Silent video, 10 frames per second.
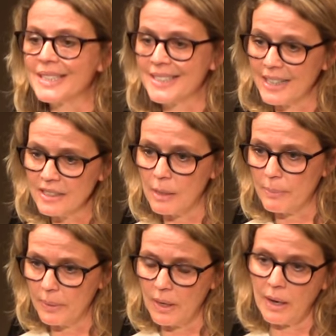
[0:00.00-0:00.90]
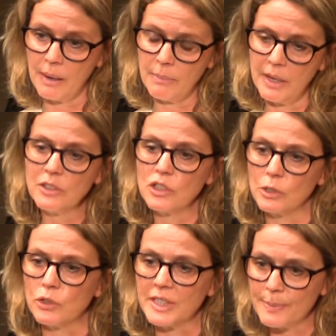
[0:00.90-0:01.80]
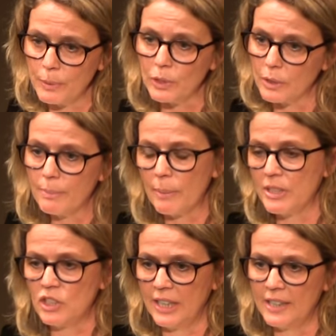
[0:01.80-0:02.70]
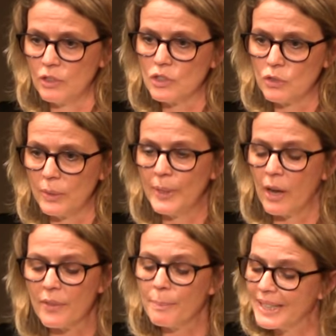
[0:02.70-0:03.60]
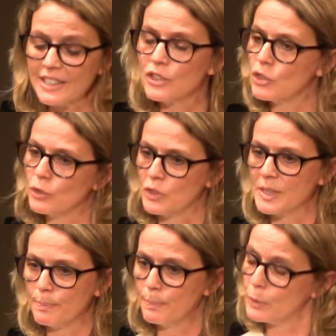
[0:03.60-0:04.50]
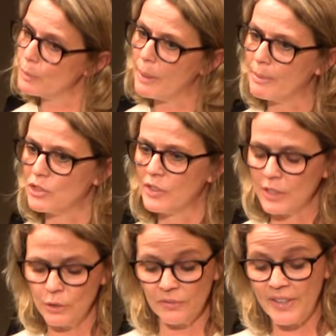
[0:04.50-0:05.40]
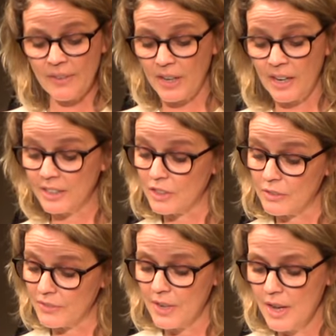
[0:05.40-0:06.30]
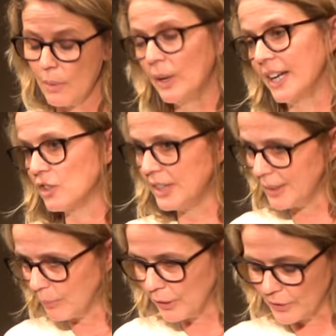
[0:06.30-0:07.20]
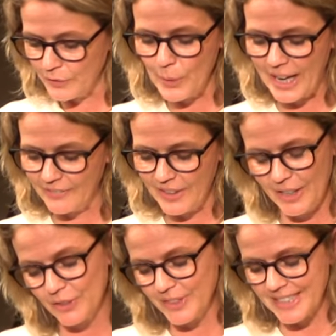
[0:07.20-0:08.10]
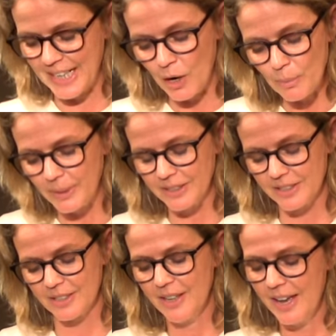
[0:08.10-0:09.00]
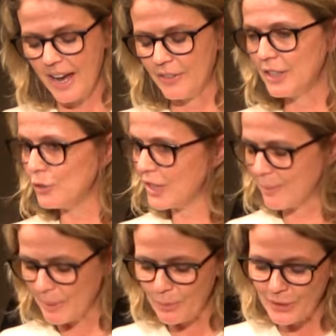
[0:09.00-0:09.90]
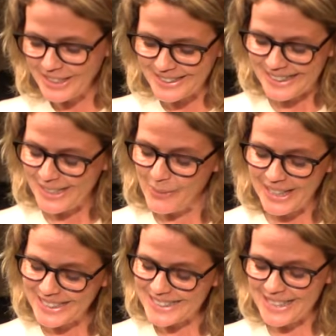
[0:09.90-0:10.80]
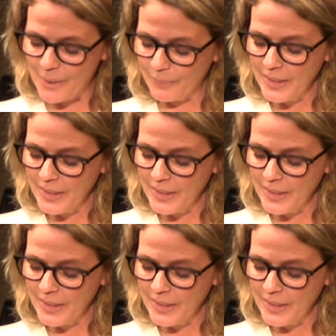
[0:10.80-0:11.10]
was set up a children's book publishing industry. We are the biggest children's book publisher that you've never heard of. Well, actually, a lot of you have heard of us now, but I think you take my point anyway. It's,